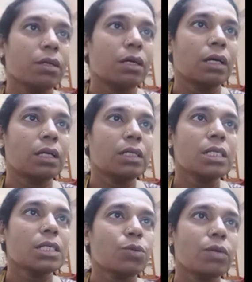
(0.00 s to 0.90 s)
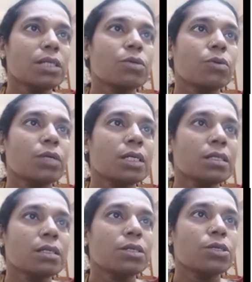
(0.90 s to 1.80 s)
It is otherwise known
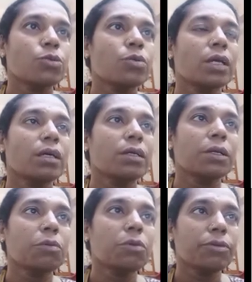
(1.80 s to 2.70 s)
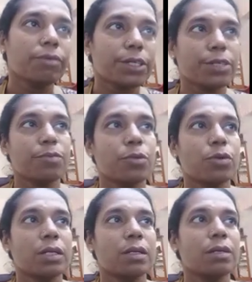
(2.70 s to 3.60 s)
as two-ray ground reflection
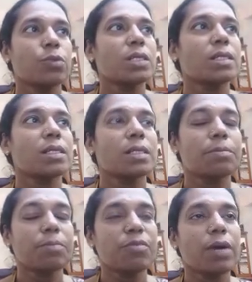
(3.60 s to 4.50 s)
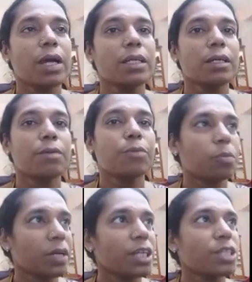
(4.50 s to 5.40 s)
model, which is a simplified
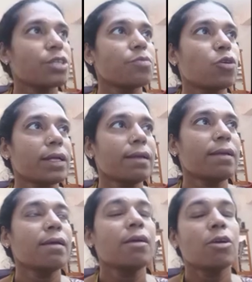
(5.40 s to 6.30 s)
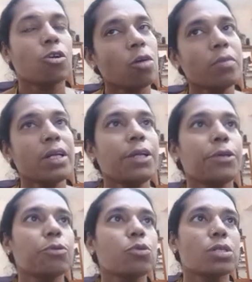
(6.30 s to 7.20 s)
propagation model commonly
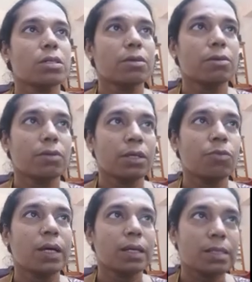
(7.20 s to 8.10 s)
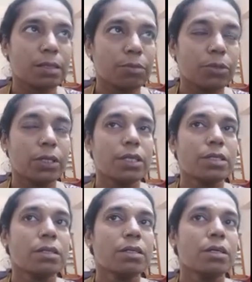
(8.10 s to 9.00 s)
used in wireless
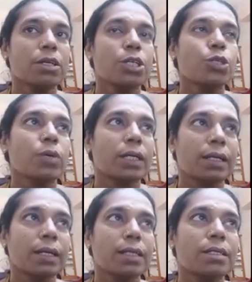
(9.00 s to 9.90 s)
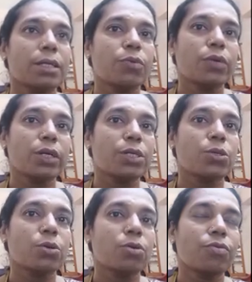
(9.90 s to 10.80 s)
communication to analyze the effects of